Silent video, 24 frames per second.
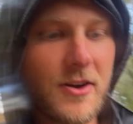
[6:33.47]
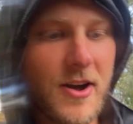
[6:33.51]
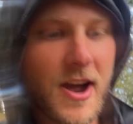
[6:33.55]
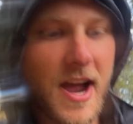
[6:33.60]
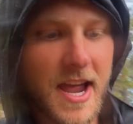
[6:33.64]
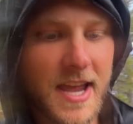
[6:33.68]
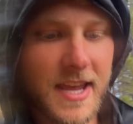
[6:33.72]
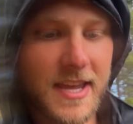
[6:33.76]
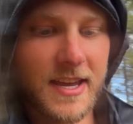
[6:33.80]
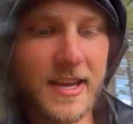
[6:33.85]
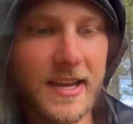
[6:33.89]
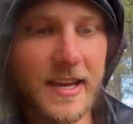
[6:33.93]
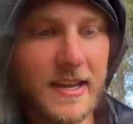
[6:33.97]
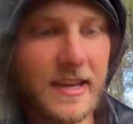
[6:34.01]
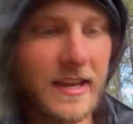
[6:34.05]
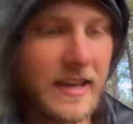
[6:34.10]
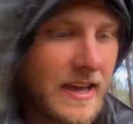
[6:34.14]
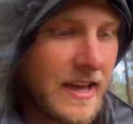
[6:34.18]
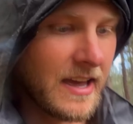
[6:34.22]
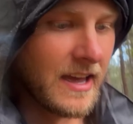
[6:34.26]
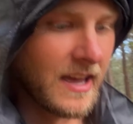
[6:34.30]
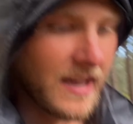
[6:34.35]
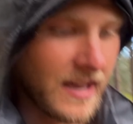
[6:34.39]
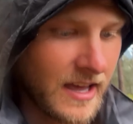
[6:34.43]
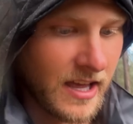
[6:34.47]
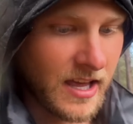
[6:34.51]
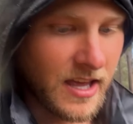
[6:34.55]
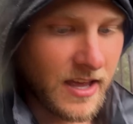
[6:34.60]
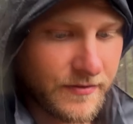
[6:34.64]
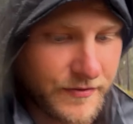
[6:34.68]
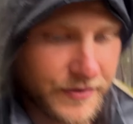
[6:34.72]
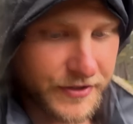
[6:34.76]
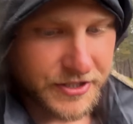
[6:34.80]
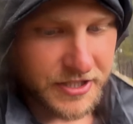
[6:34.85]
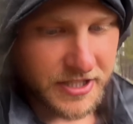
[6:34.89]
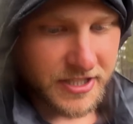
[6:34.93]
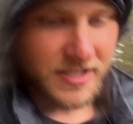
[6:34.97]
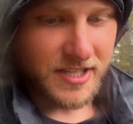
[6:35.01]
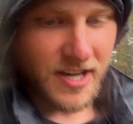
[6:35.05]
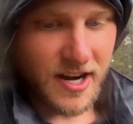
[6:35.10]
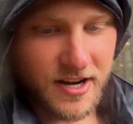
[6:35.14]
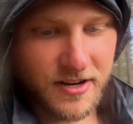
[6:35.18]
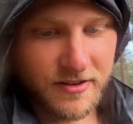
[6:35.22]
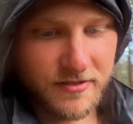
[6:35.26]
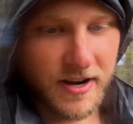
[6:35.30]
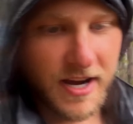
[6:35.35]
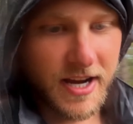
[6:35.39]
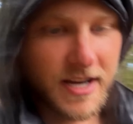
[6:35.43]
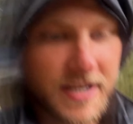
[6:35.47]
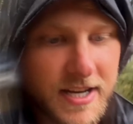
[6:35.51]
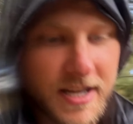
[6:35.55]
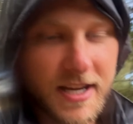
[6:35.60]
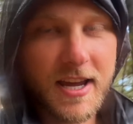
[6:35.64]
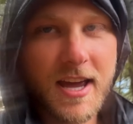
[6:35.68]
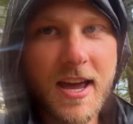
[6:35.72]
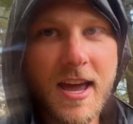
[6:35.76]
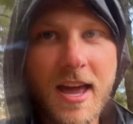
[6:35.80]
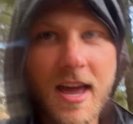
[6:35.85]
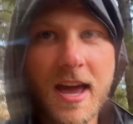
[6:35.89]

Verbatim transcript: hiking if it just started raining.